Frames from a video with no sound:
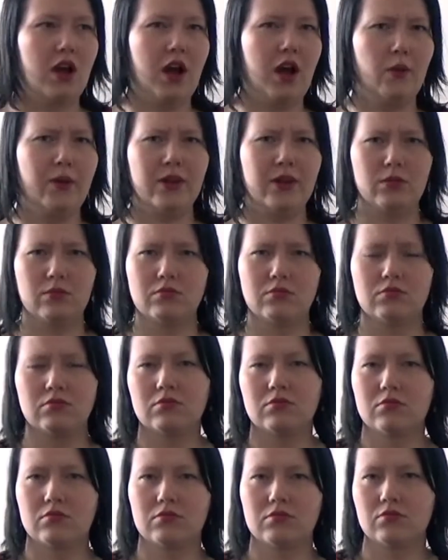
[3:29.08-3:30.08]
I will
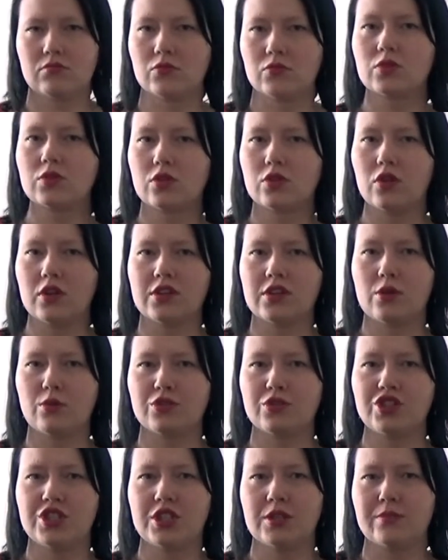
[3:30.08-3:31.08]
call it
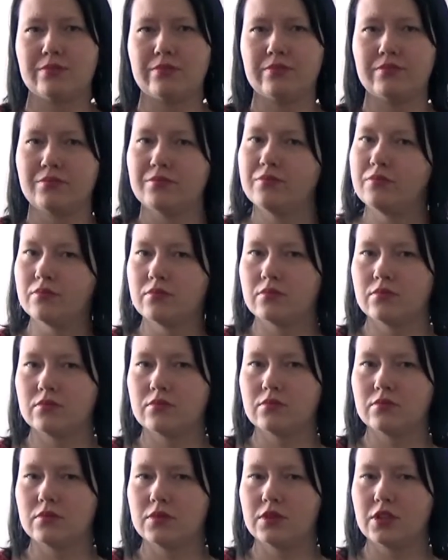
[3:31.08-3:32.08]
Almangia.
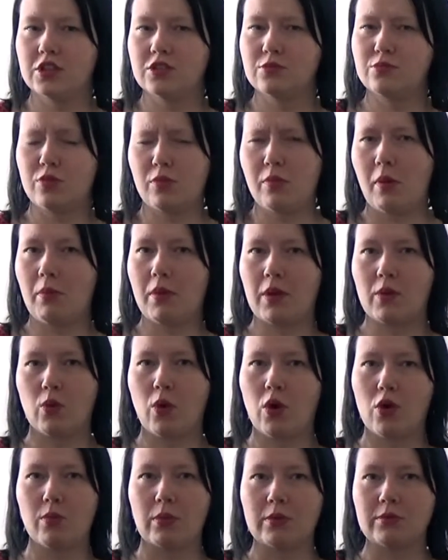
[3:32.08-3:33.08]
It's probably
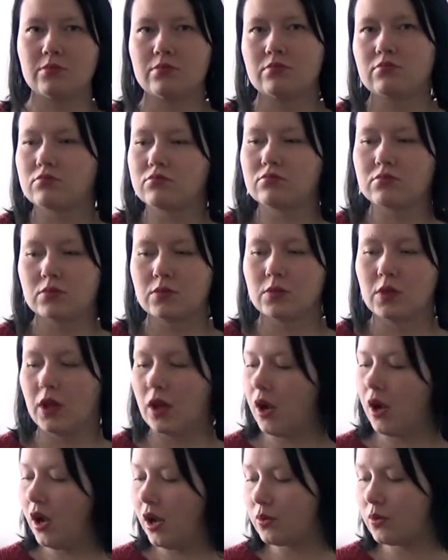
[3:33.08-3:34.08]
wrong,
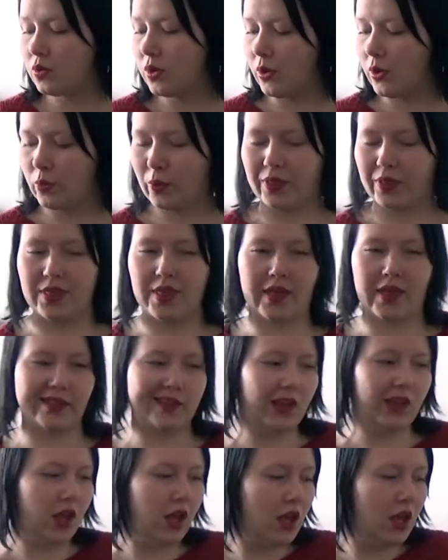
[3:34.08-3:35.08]
but I'll run with
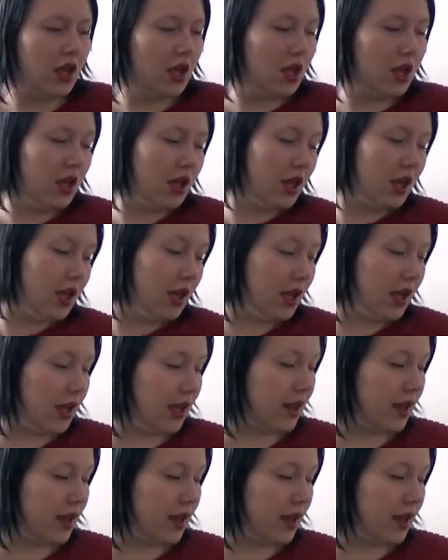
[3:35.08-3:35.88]
that.